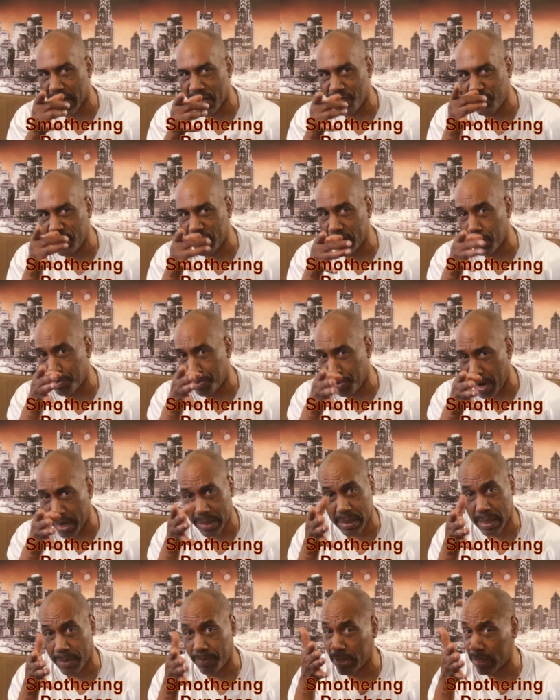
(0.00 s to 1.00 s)
I'm finna break
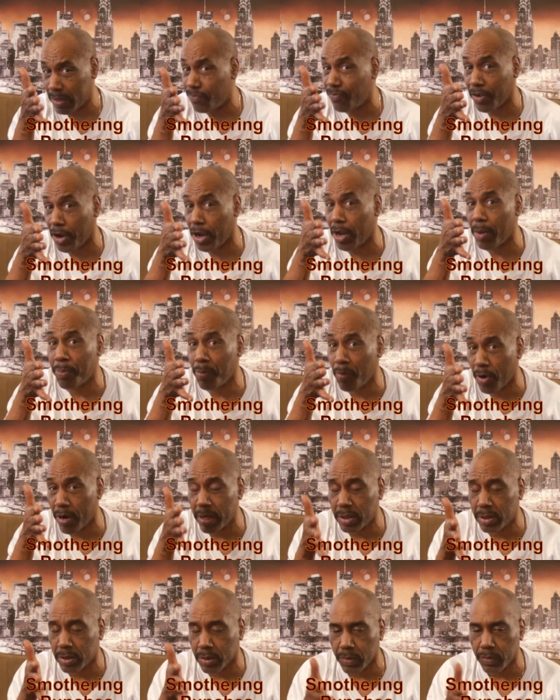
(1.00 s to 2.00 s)
something that's very
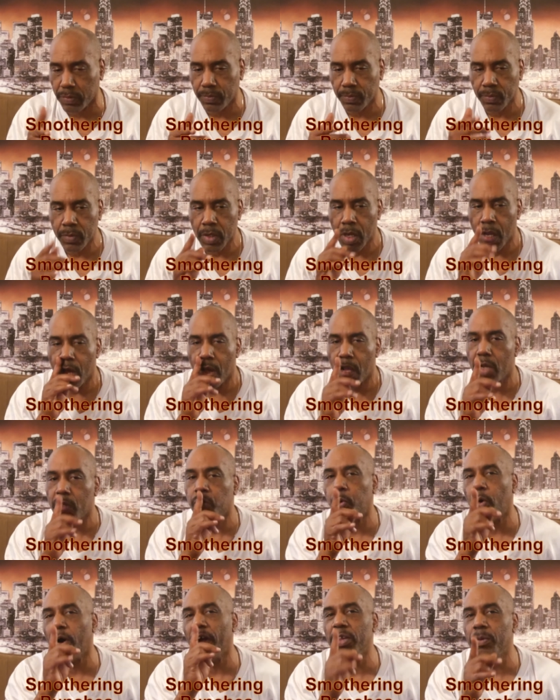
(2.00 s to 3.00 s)
important too. Is
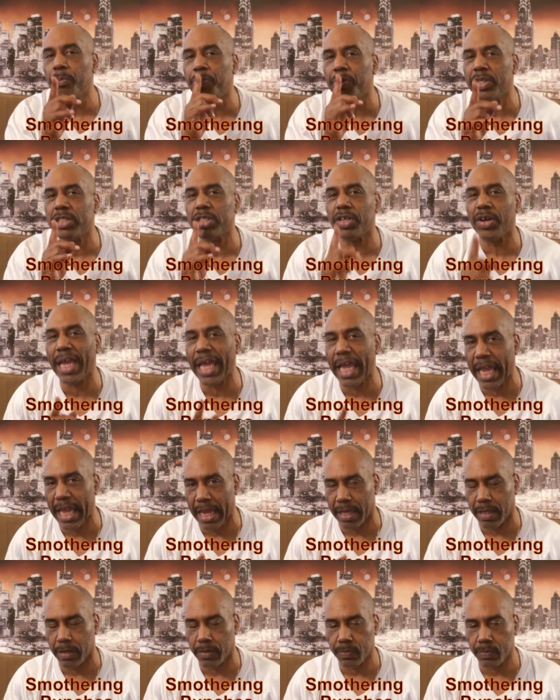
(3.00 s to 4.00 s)
where you put your head.